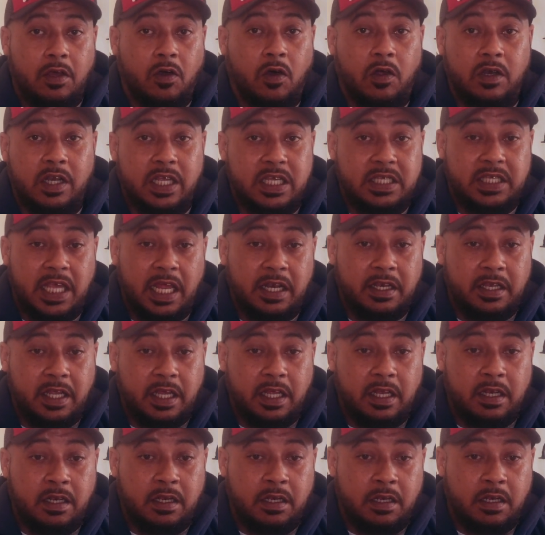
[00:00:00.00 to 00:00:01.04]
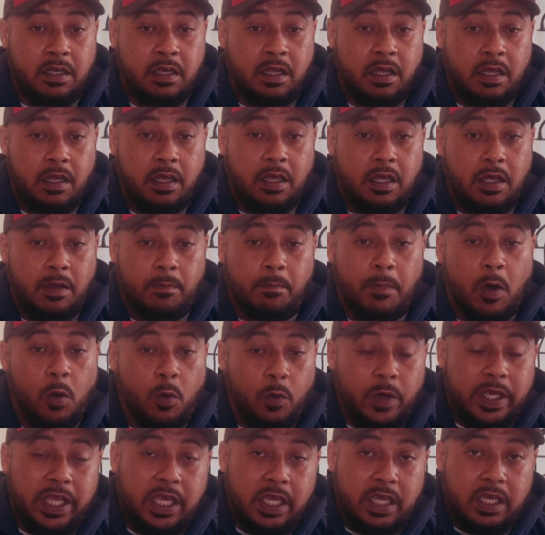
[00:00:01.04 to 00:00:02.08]
condescending,
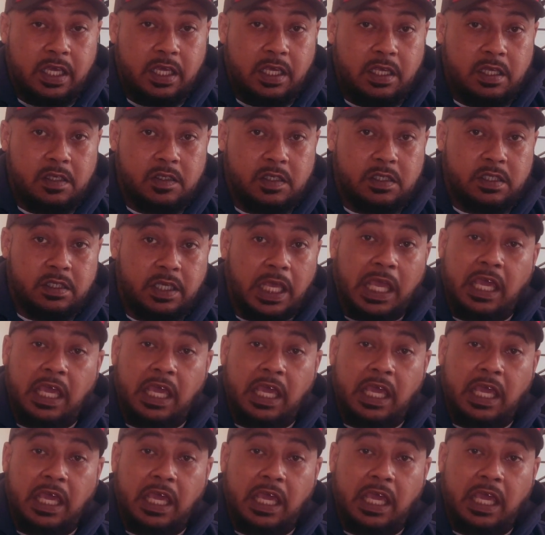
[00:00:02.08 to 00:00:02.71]
Maltese.